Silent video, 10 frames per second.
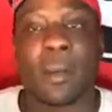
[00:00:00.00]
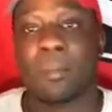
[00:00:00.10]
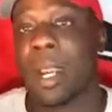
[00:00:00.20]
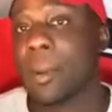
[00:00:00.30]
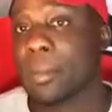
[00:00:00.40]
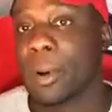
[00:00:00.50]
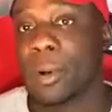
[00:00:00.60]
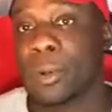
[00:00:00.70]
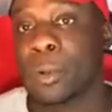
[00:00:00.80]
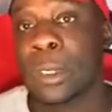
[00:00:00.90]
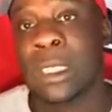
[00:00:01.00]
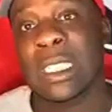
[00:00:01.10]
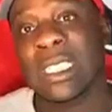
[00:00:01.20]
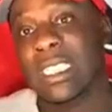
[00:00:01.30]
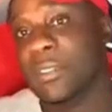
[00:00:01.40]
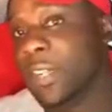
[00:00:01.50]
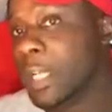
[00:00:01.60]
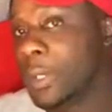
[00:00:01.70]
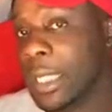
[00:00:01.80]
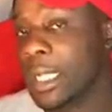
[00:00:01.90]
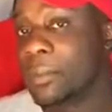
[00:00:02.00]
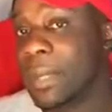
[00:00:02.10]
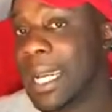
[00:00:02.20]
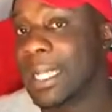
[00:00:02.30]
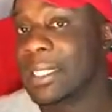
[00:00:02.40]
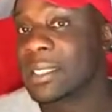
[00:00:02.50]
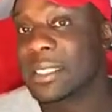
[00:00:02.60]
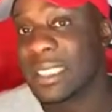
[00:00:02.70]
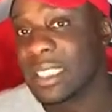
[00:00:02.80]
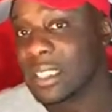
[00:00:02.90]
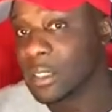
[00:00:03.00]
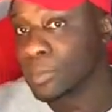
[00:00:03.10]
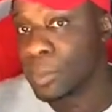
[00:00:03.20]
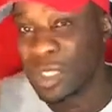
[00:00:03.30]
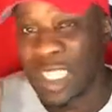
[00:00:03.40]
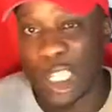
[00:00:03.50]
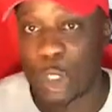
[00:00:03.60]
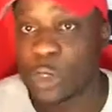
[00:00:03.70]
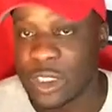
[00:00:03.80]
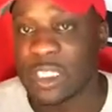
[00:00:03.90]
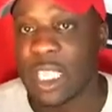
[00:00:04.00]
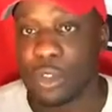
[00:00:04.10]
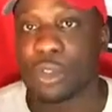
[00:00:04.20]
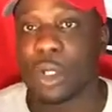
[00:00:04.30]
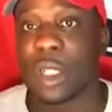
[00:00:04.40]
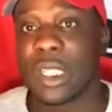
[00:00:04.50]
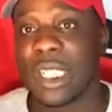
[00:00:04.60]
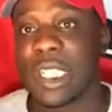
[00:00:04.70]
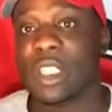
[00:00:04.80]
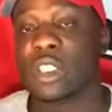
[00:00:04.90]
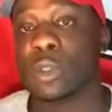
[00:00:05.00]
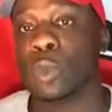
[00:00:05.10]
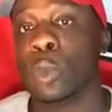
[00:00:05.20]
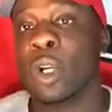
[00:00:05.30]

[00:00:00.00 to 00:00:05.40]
my poll is very unbiased, and it's the closest thing you're gonna get to